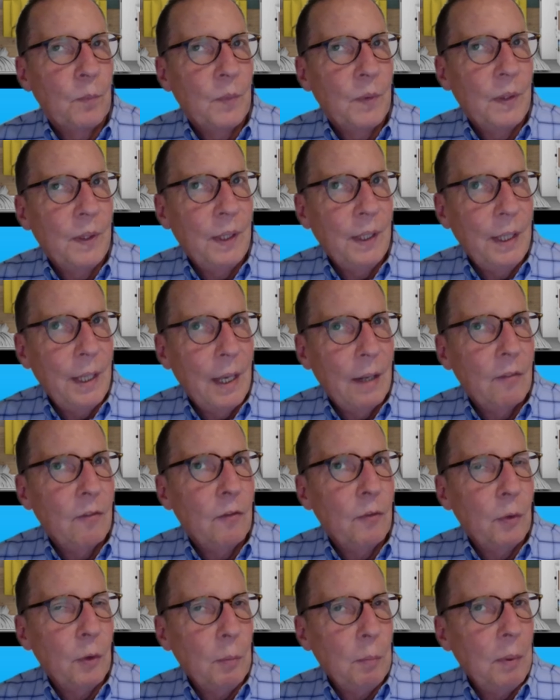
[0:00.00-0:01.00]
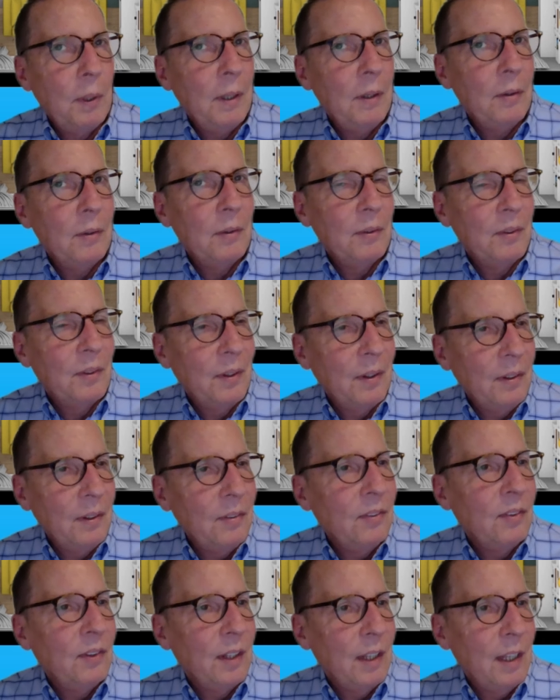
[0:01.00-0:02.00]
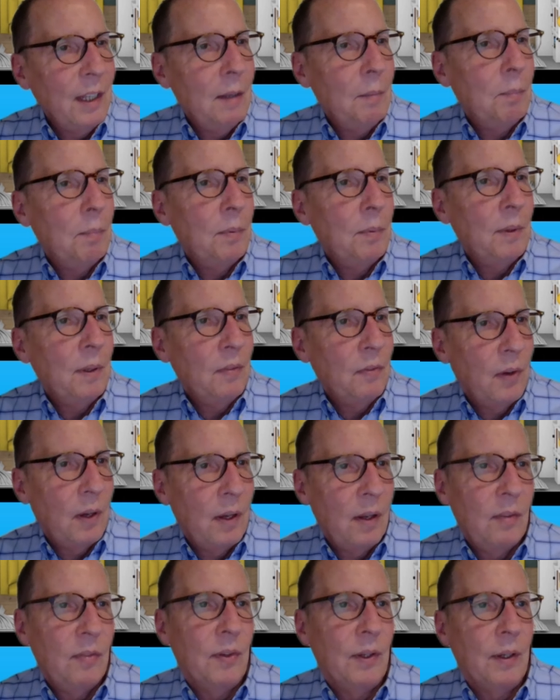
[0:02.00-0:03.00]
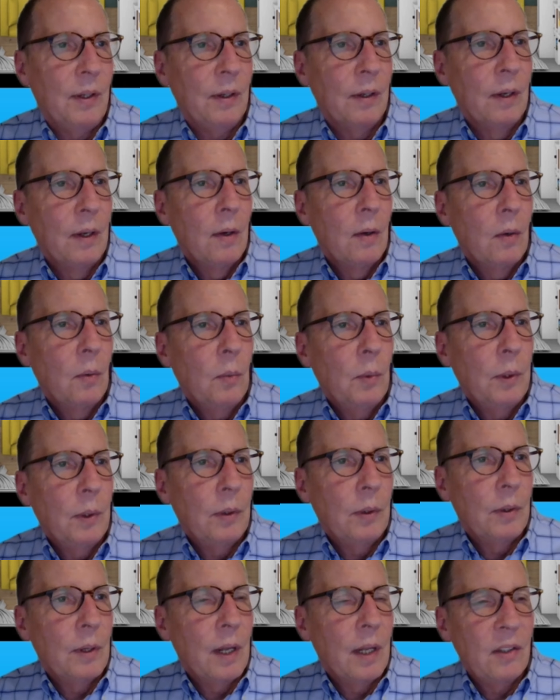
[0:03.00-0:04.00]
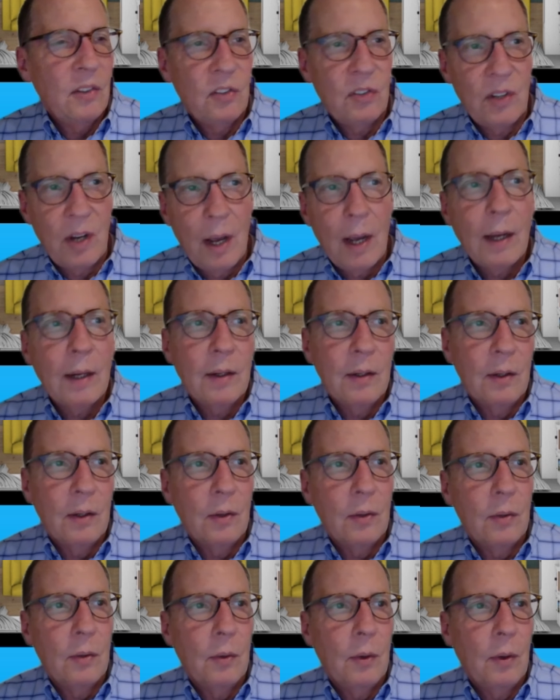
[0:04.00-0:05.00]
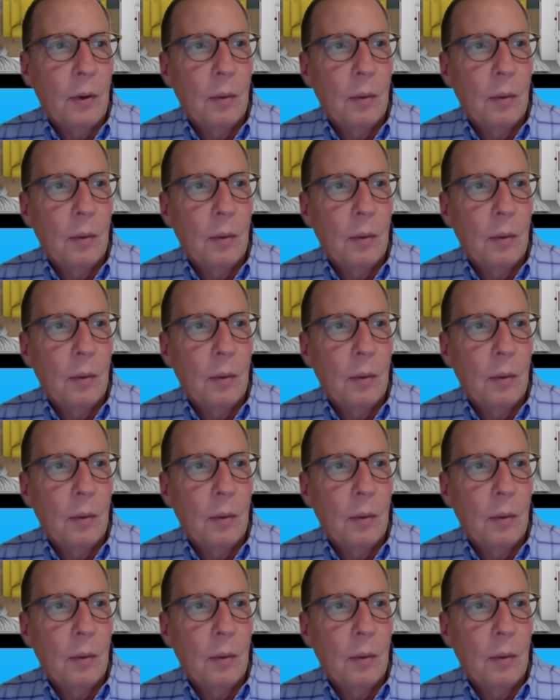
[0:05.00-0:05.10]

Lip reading: Yet Floor Planner does keep evolving. We are not stagnant.